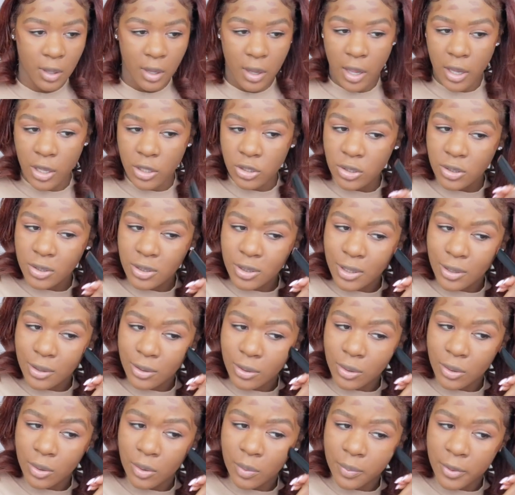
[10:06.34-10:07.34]
And you just need a
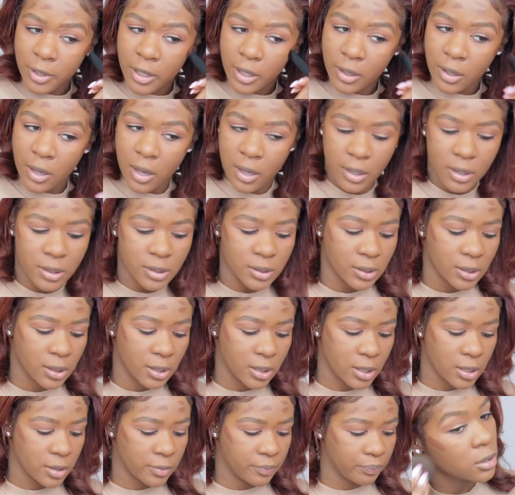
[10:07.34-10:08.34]
little bit,
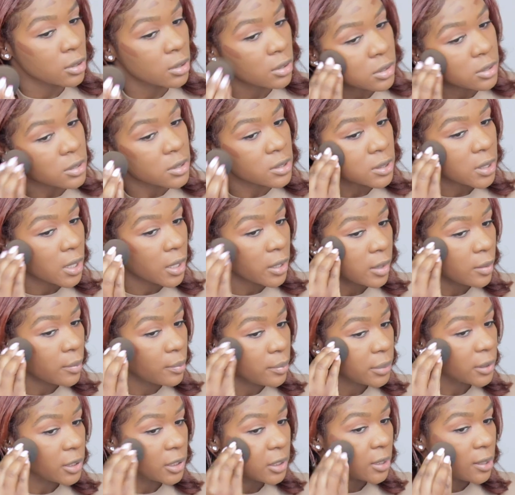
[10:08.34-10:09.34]
honestly. Just gonna
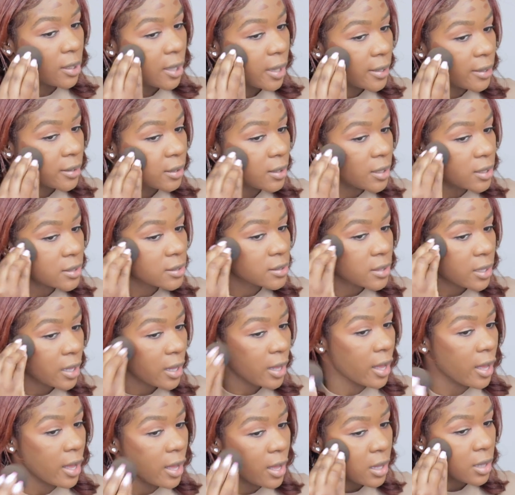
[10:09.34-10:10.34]
blend this
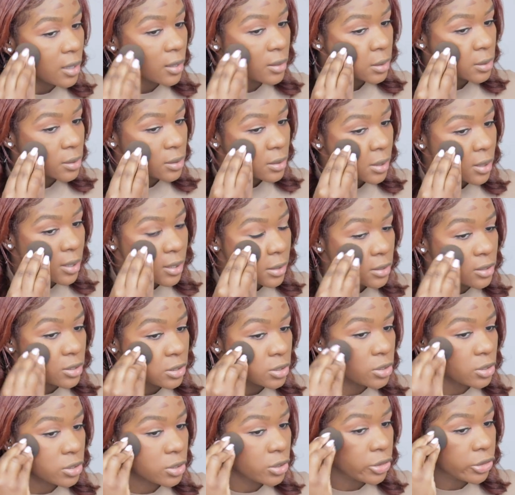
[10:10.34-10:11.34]
out
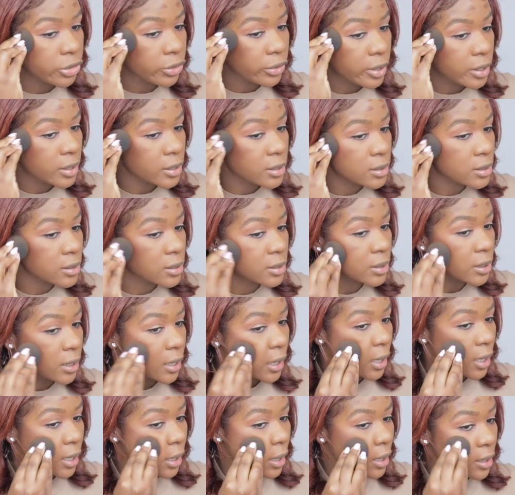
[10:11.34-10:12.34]
into the
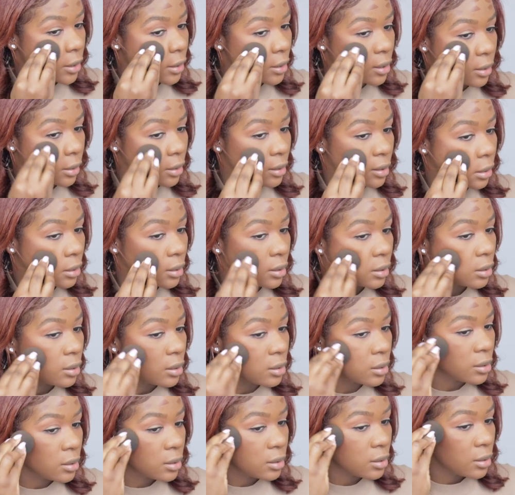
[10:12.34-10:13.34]
skin.
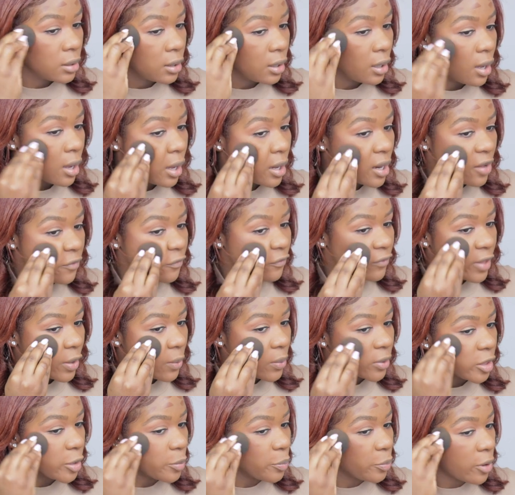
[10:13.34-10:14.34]
And I feel like
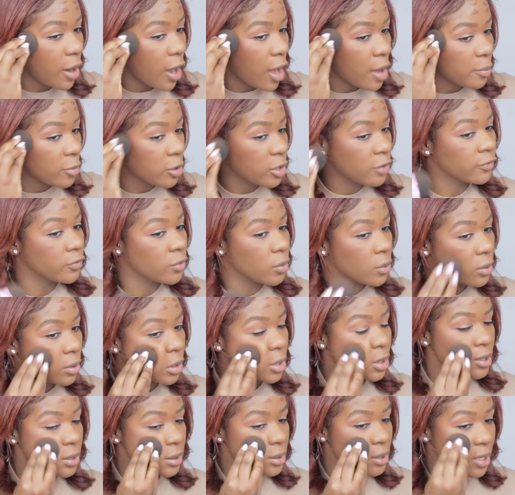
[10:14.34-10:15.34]
with the primer, of
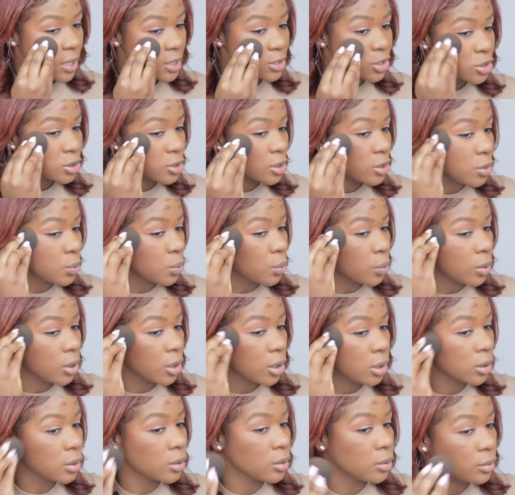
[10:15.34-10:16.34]
course, it's just gonna
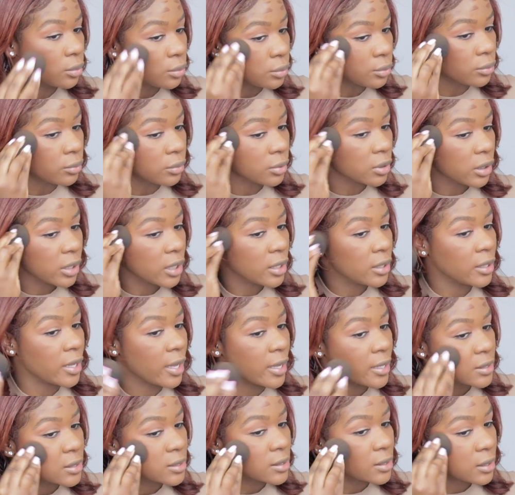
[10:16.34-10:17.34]
work really
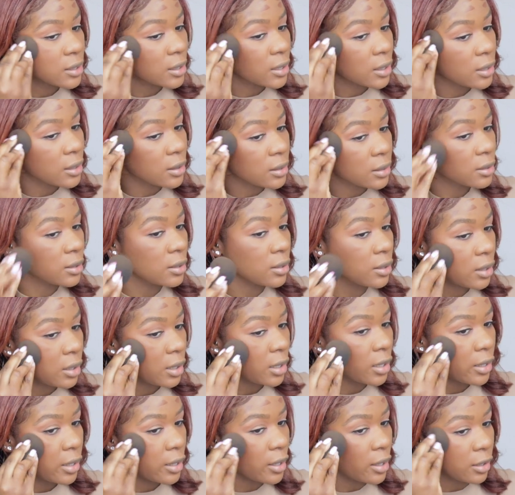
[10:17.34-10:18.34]
nicely.
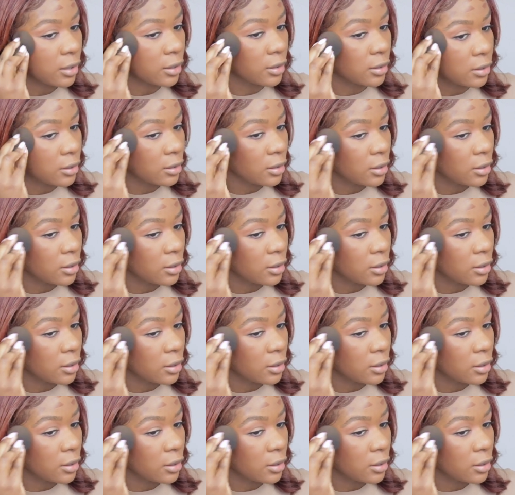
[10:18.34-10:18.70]
Yeah.